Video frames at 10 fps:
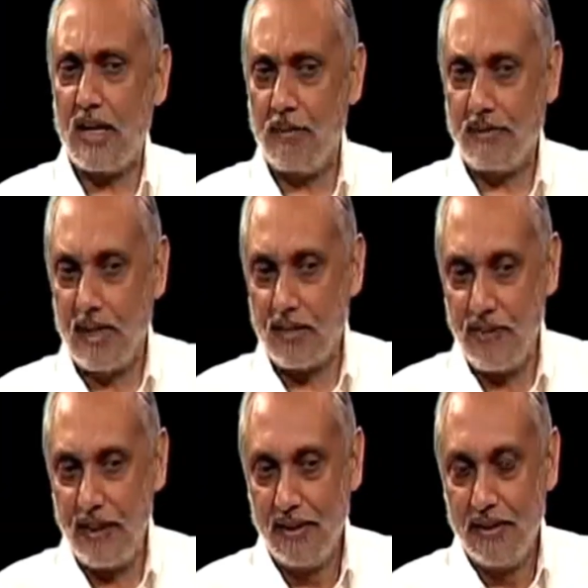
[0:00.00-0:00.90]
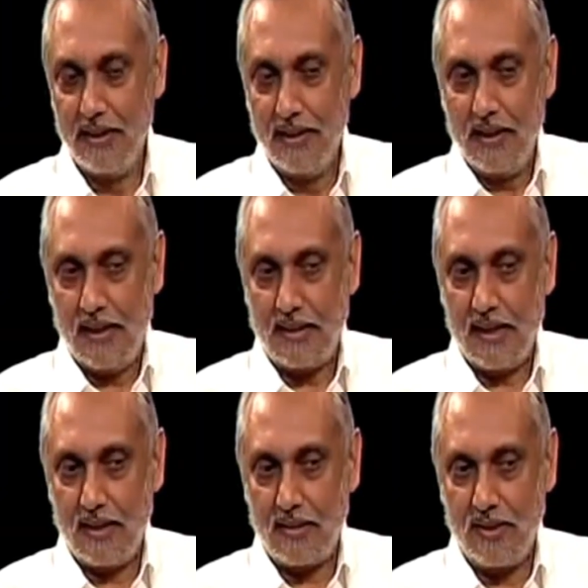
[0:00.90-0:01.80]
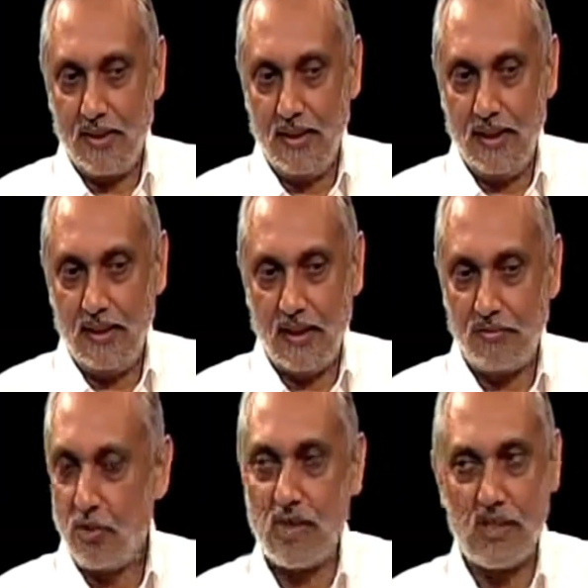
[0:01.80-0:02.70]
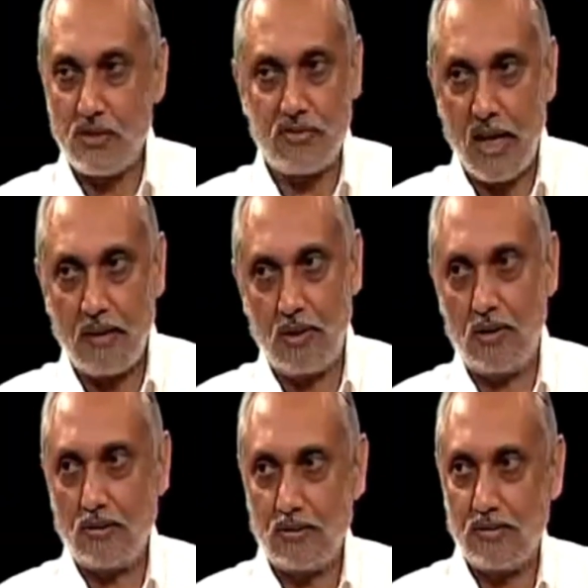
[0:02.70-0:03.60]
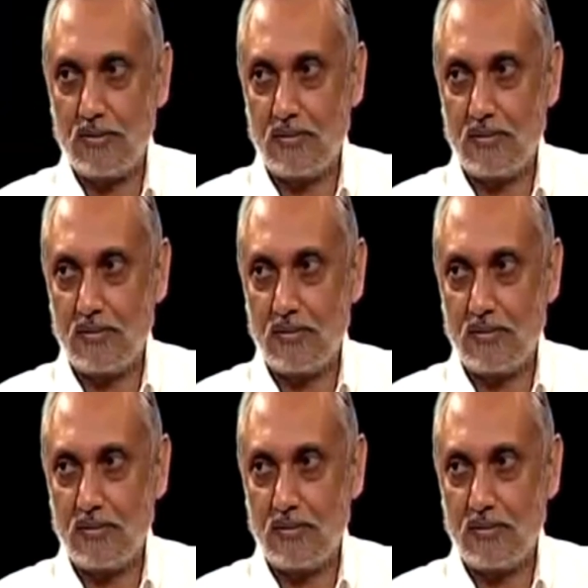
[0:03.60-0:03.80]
time that way. I have no sense of time now.